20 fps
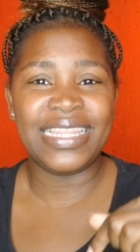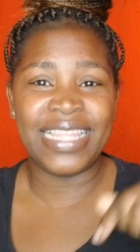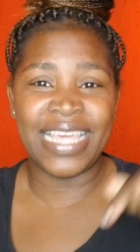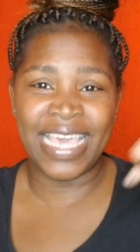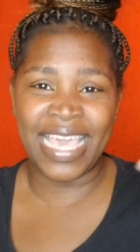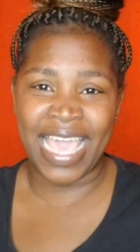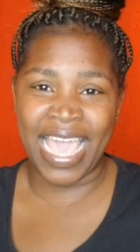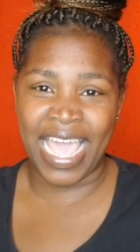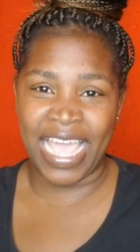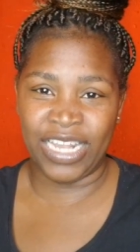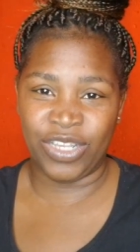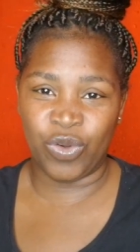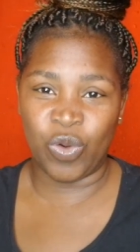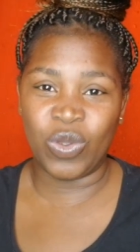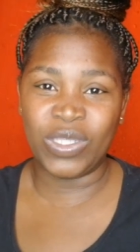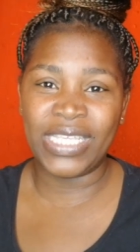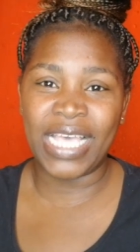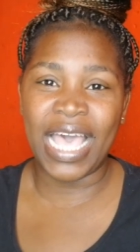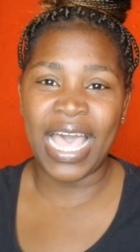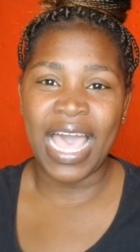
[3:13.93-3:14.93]
their
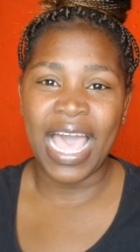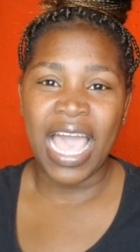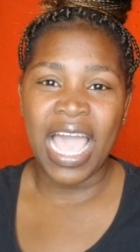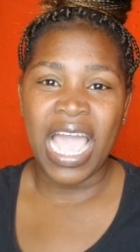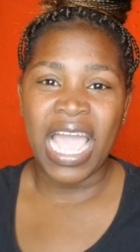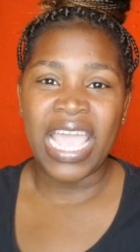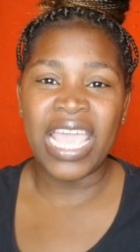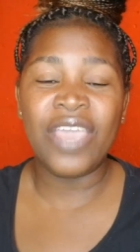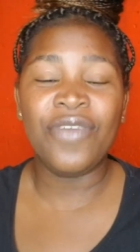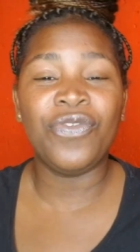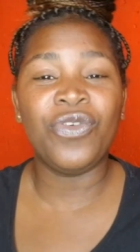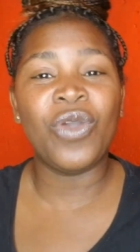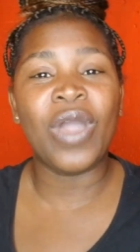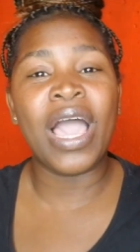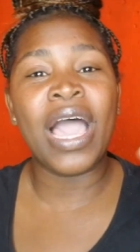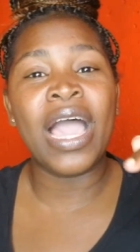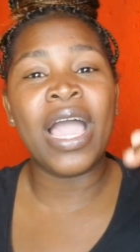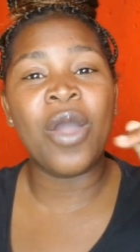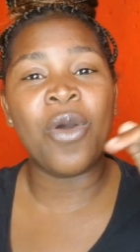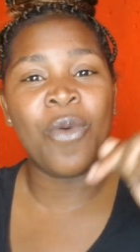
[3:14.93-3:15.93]
daughter, if you
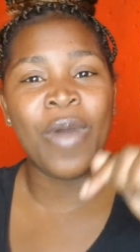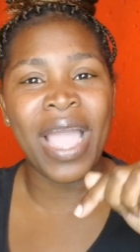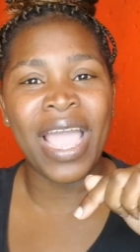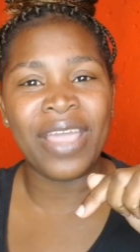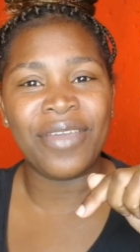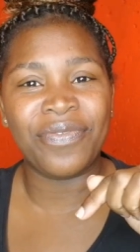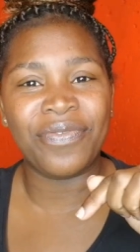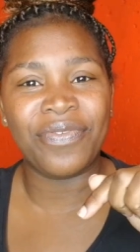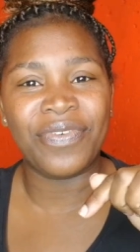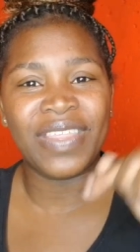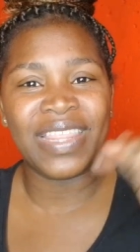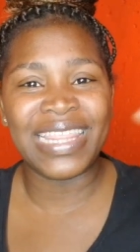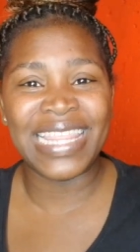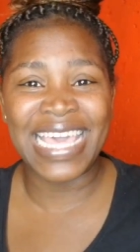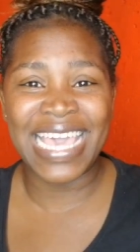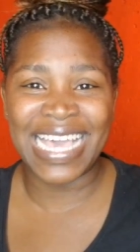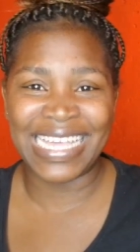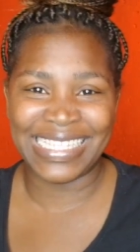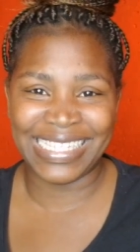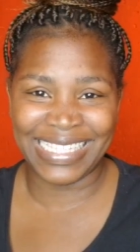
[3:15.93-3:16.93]
are a wife,
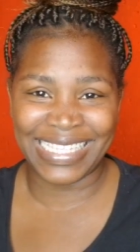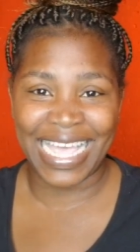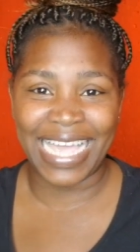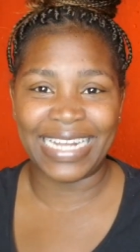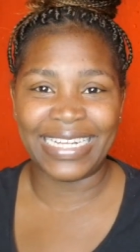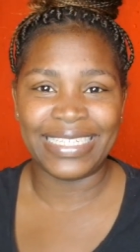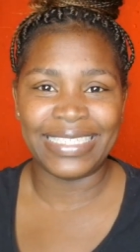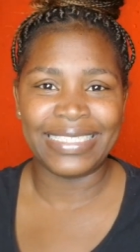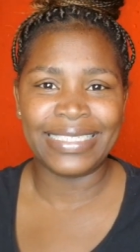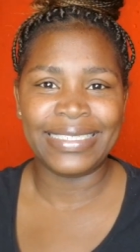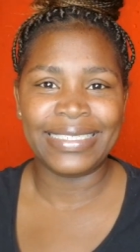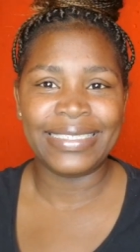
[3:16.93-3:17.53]
their son.